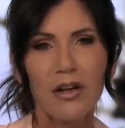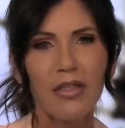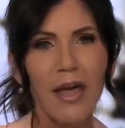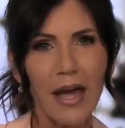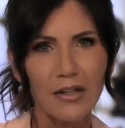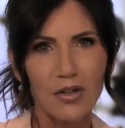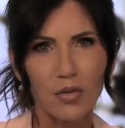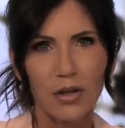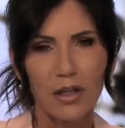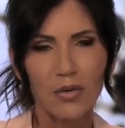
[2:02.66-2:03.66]
That
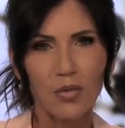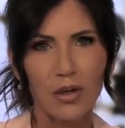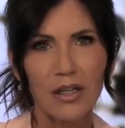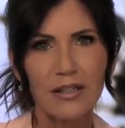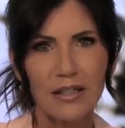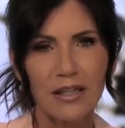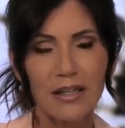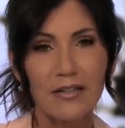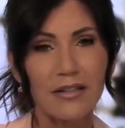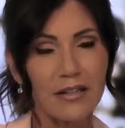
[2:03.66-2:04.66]
tweet, what it did
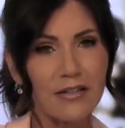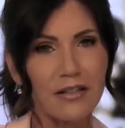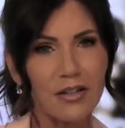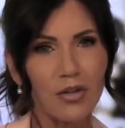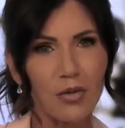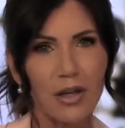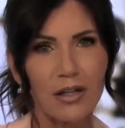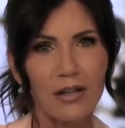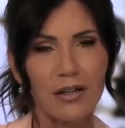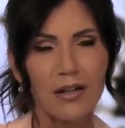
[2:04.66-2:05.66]
is it
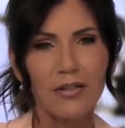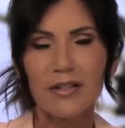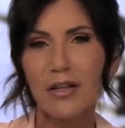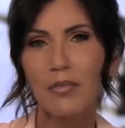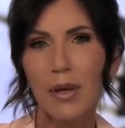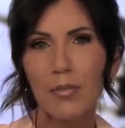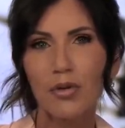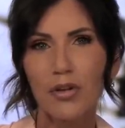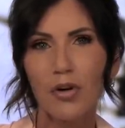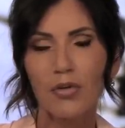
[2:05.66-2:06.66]
insinuated that some people
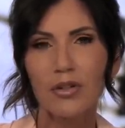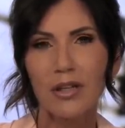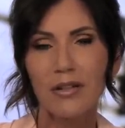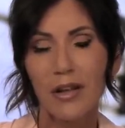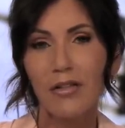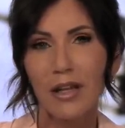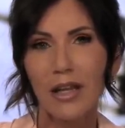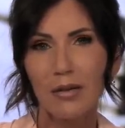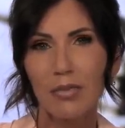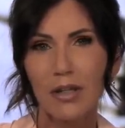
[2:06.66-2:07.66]
don't and that they
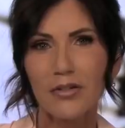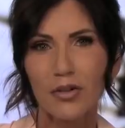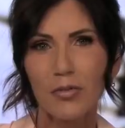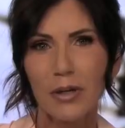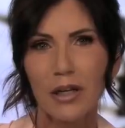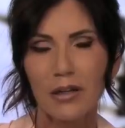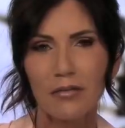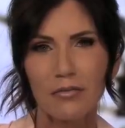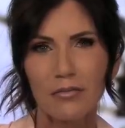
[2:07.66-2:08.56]
can be exterminated.